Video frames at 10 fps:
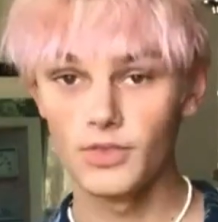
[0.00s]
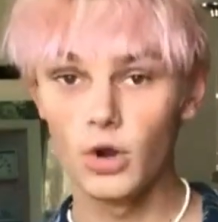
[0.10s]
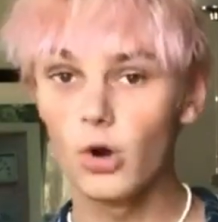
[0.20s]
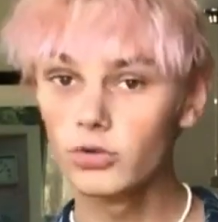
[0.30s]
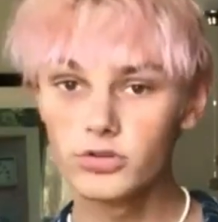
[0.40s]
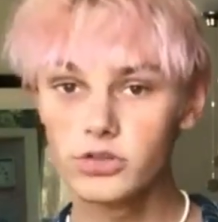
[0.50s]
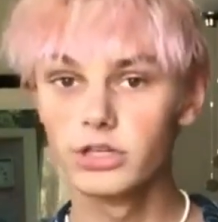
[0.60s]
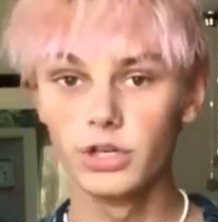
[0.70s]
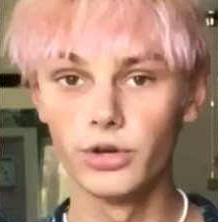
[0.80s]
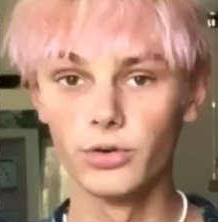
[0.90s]
Older than
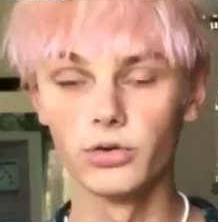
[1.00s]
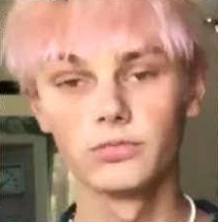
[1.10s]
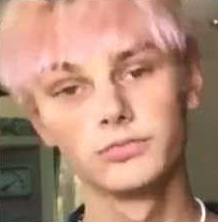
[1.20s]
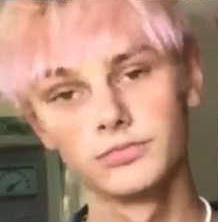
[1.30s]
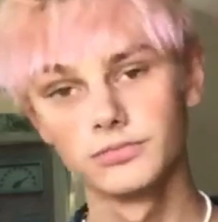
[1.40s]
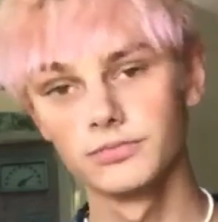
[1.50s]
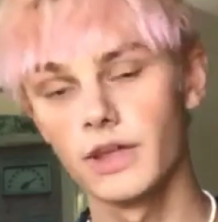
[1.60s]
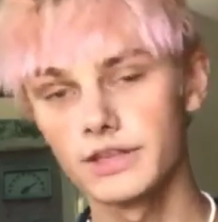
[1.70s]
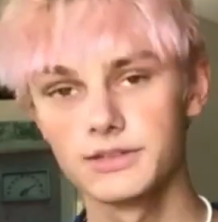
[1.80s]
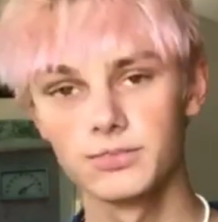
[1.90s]
you.
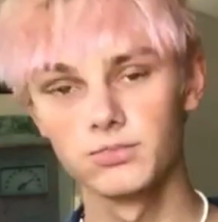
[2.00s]
That's